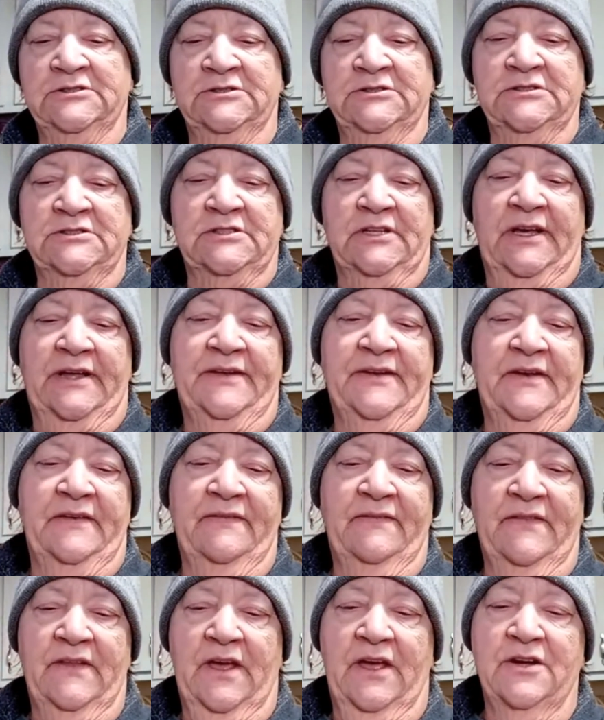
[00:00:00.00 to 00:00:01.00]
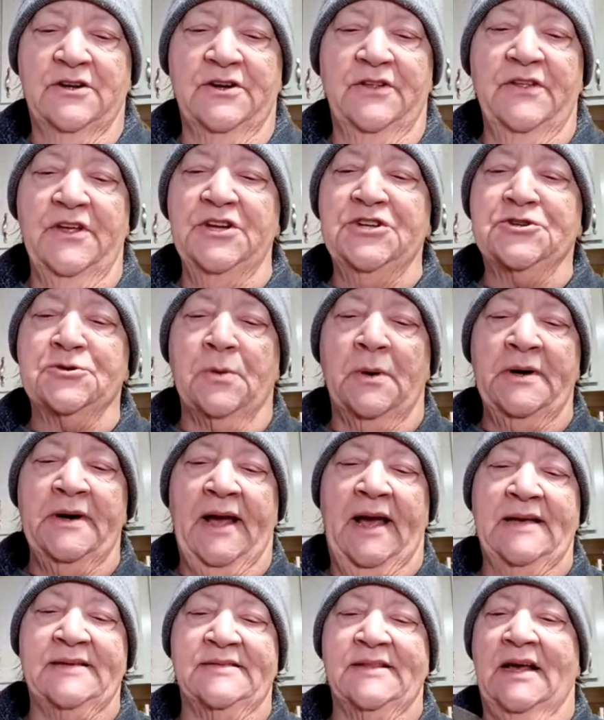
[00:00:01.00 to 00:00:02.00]
Mm-hmm. And here, each one
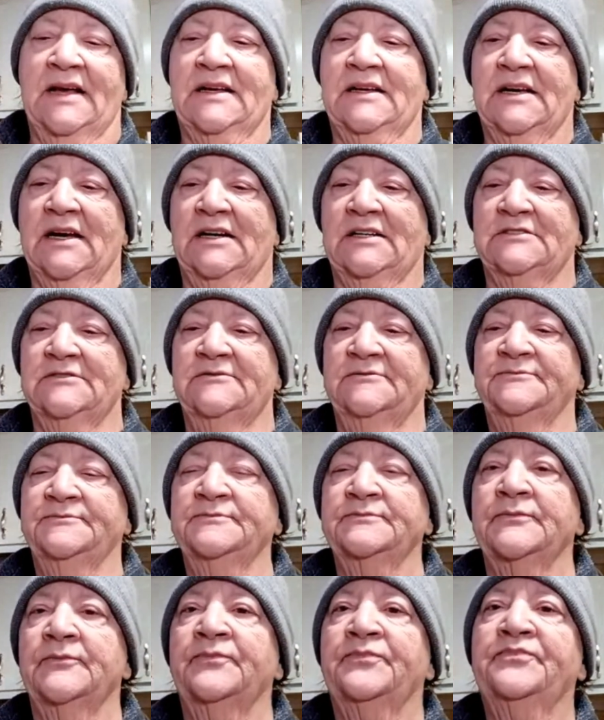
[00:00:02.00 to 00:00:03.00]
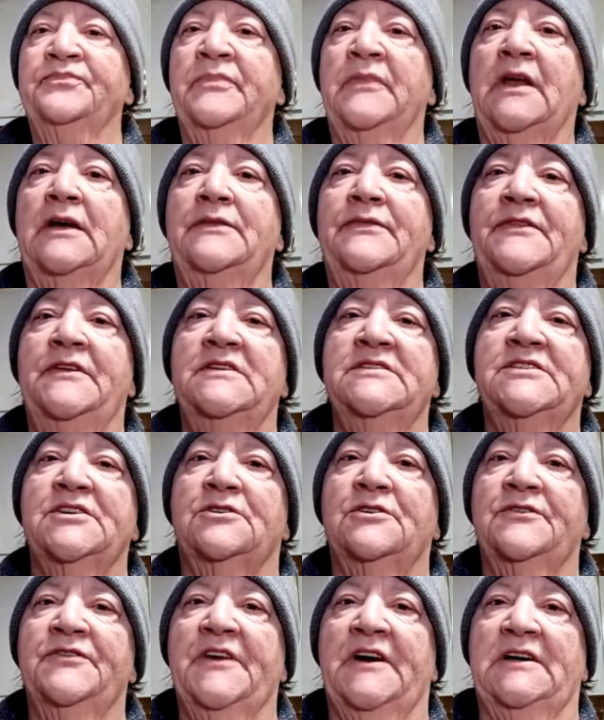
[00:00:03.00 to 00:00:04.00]
has like, a, uh, and these
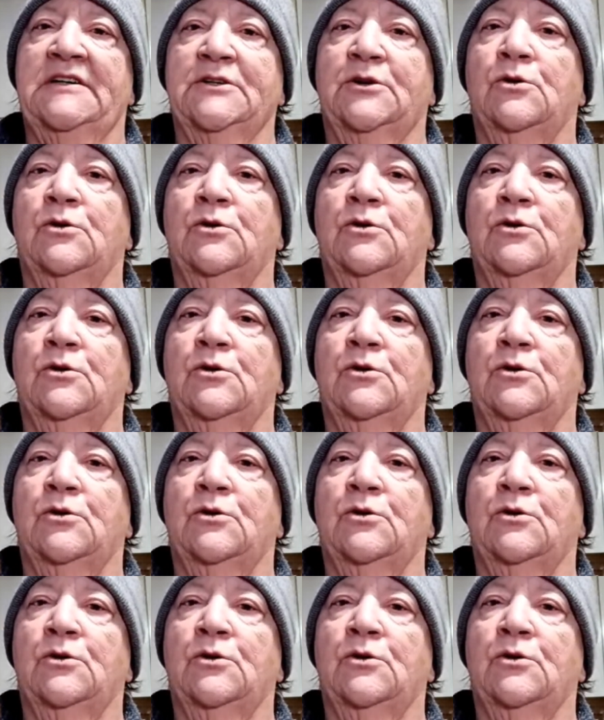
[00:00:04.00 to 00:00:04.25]
are the